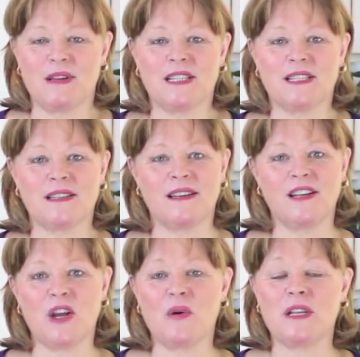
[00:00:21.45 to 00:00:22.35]
It's,
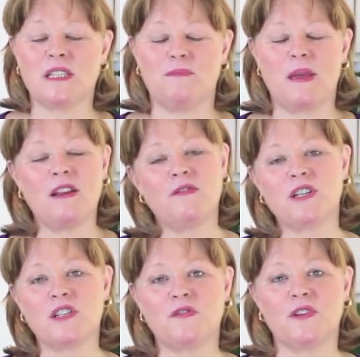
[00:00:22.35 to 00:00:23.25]
it's
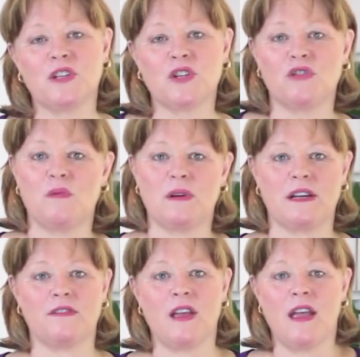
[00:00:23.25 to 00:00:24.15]
beneficial for the treatment
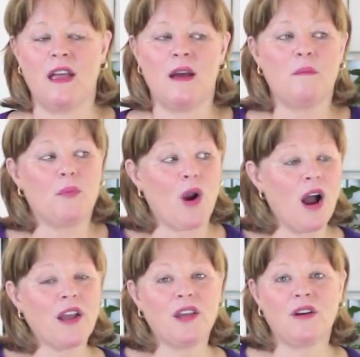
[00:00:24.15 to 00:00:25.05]
of
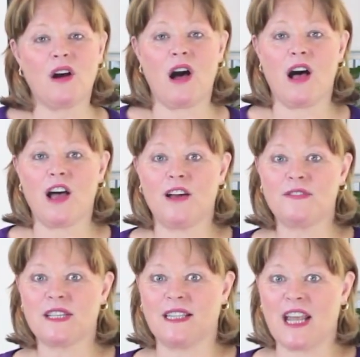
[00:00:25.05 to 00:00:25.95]
bronchial
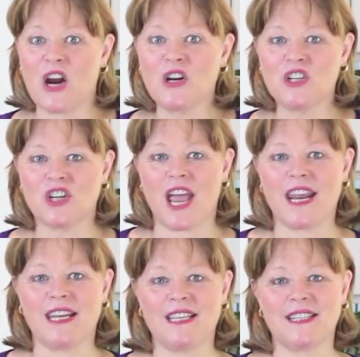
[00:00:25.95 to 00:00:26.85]
coughs,
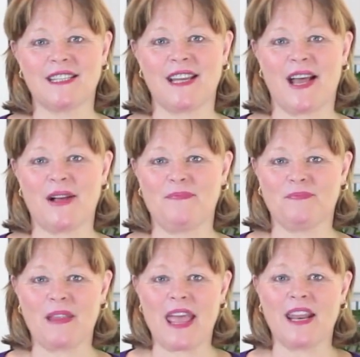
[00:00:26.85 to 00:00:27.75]
laryngitis,
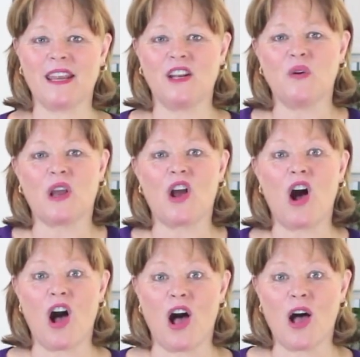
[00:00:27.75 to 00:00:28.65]
and it
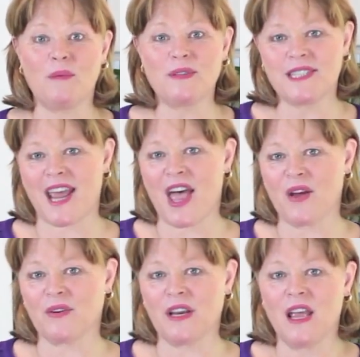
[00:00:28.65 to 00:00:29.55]
calms
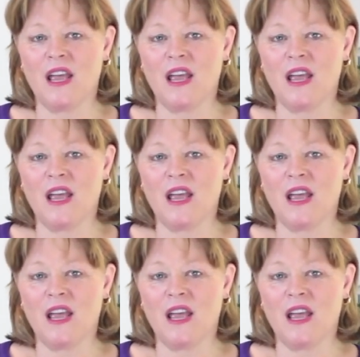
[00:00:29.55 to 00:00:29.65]
down